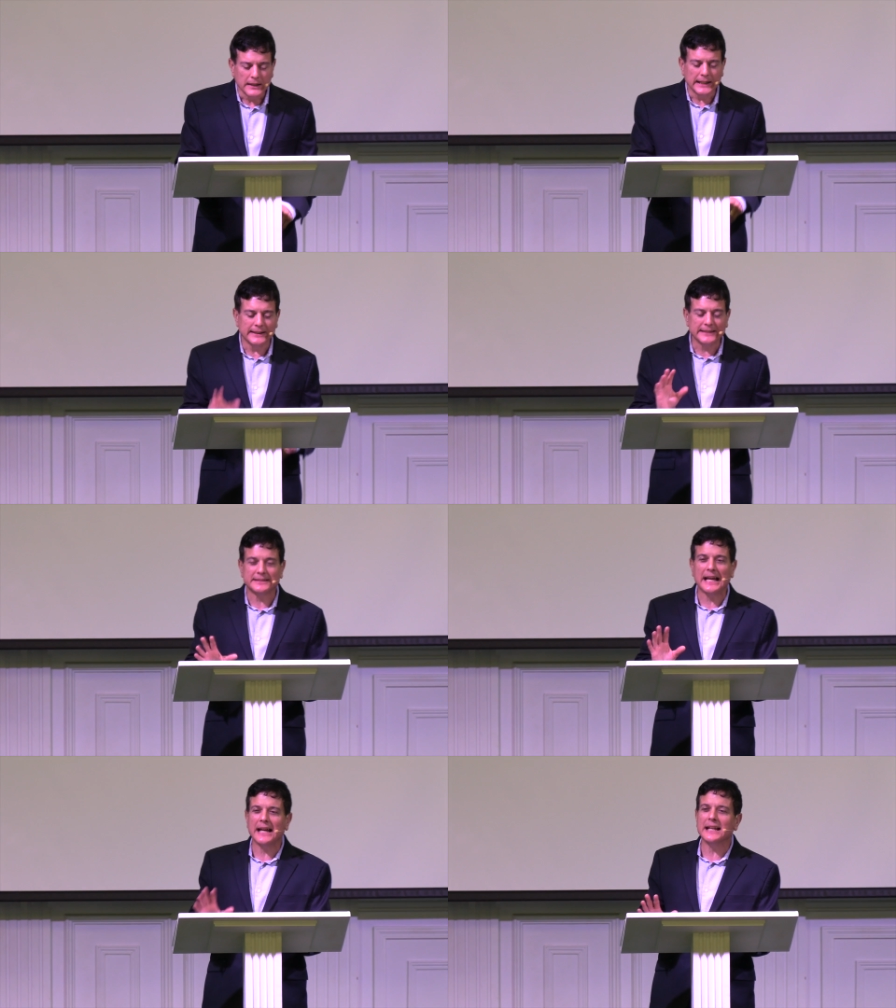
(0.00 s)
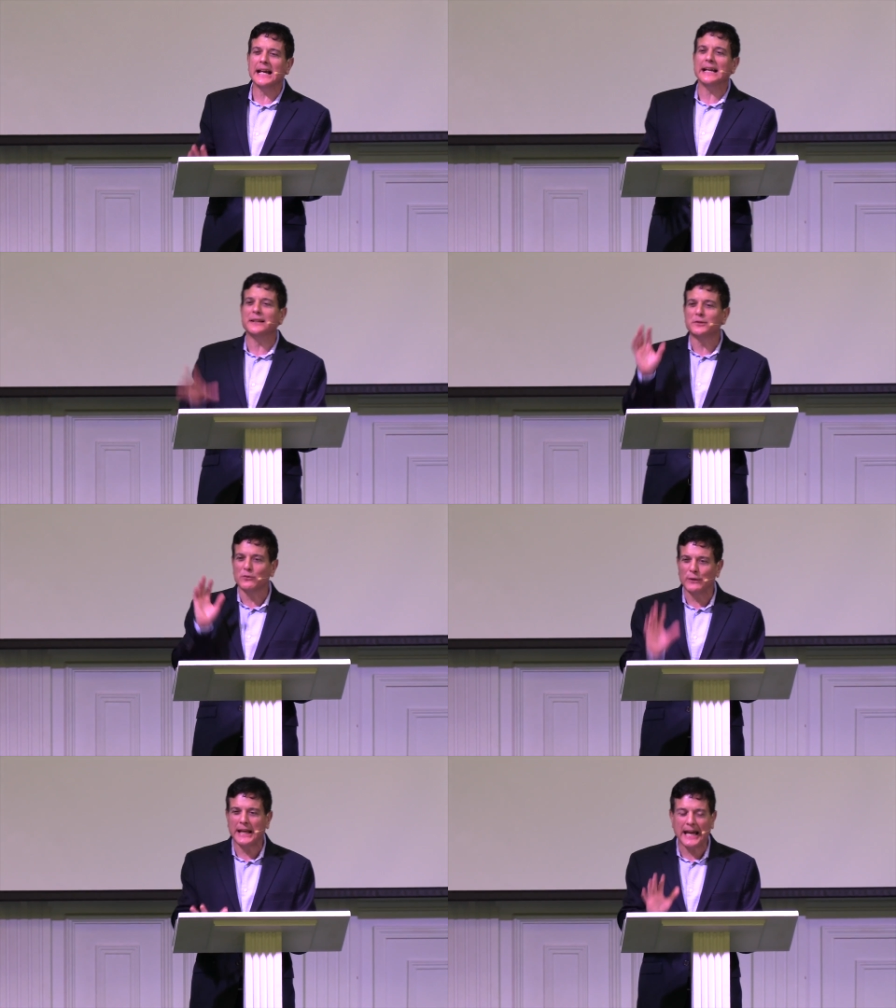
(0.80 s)
In this day and age,
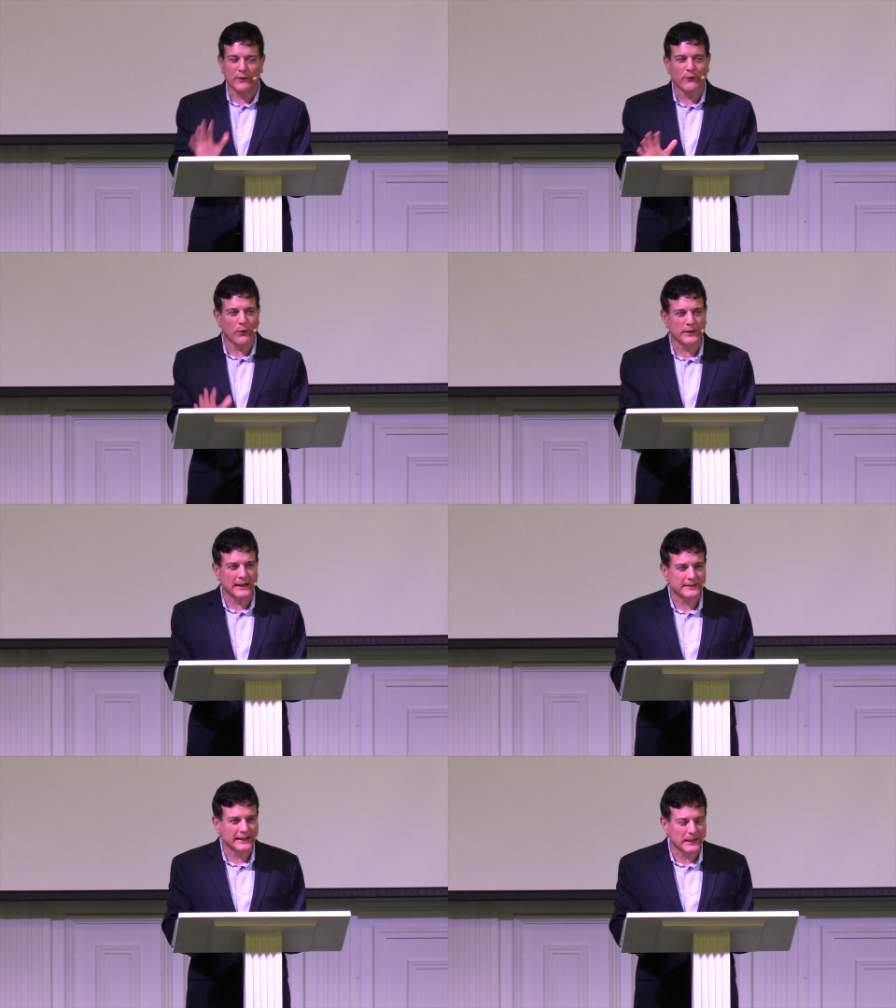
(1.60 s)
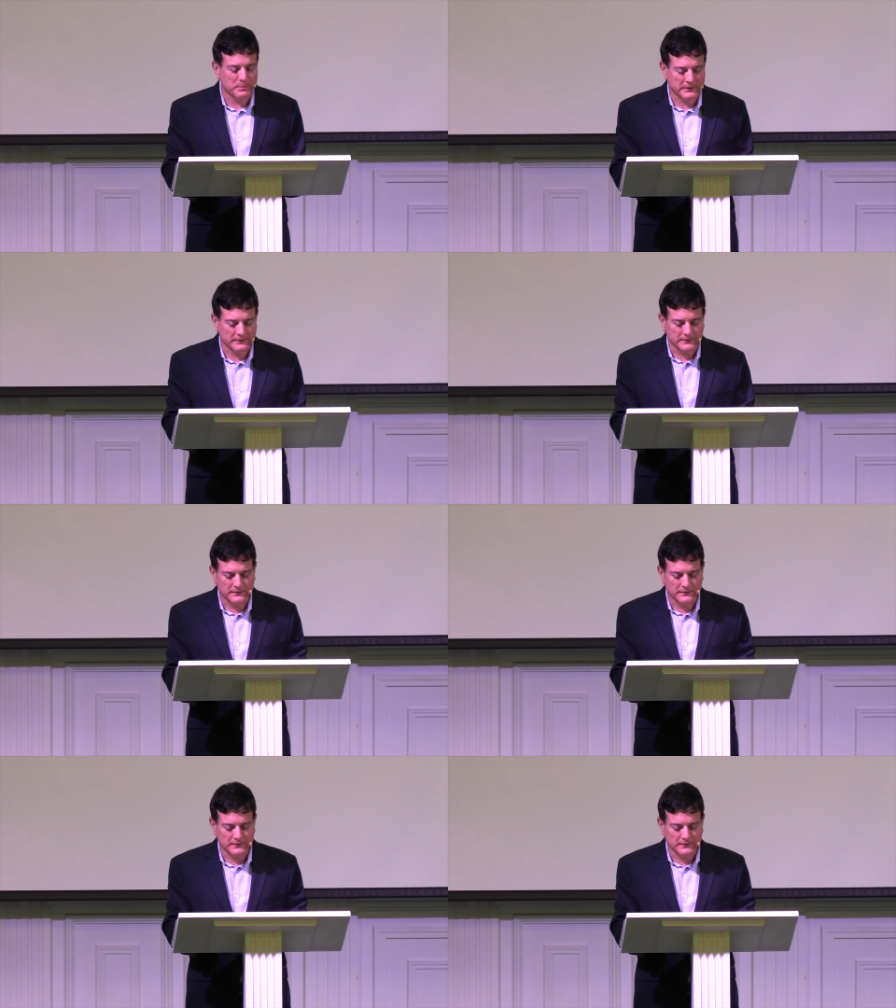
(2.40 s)
we can't afford that to happen.